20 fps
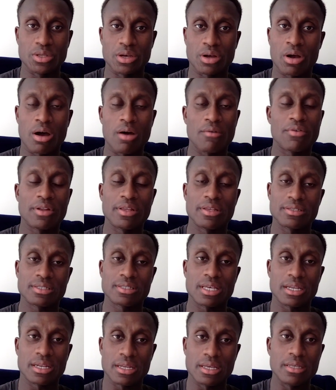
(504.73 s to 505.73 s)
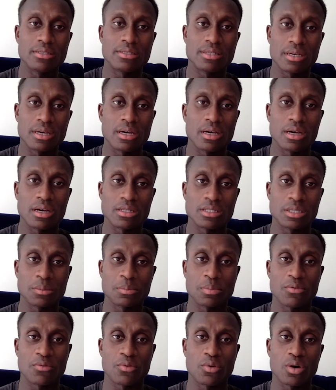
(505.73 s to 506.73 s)
the confidence they need to
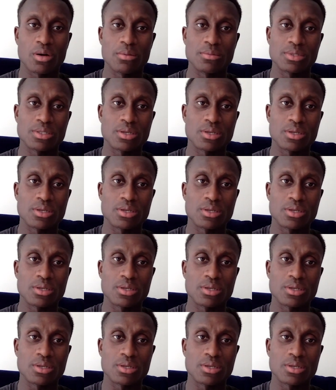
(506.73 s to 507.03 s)
perform.